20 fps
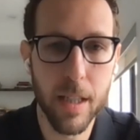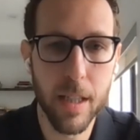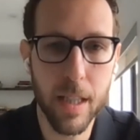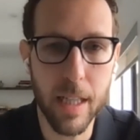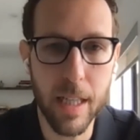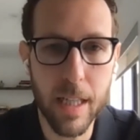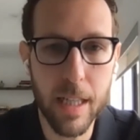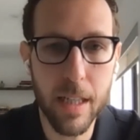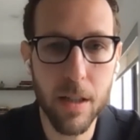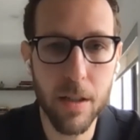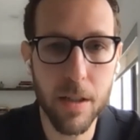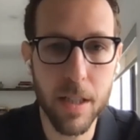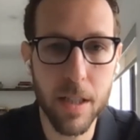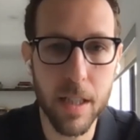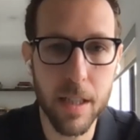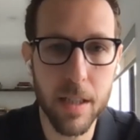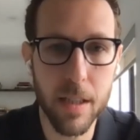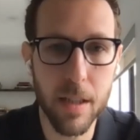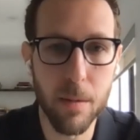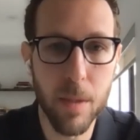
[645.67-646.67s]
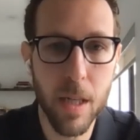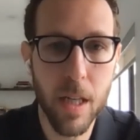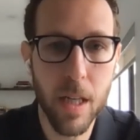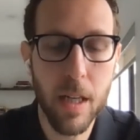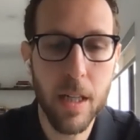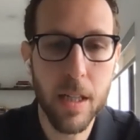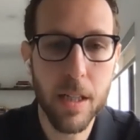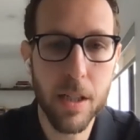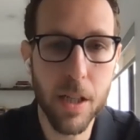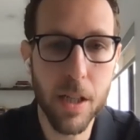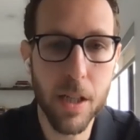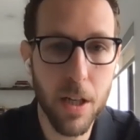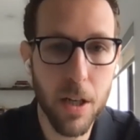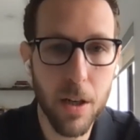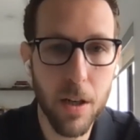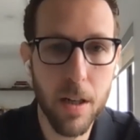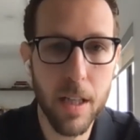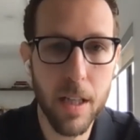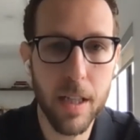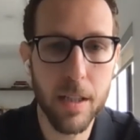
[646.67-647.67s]
the ecosystem.
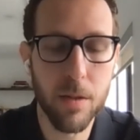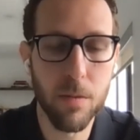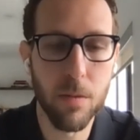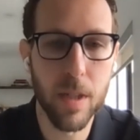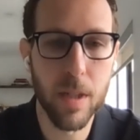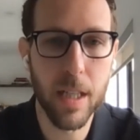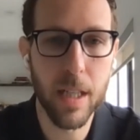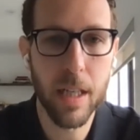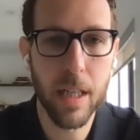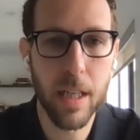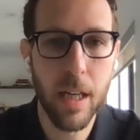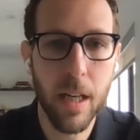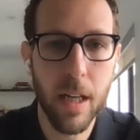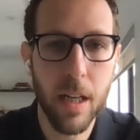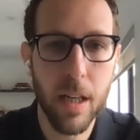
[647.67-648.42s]
Security is really,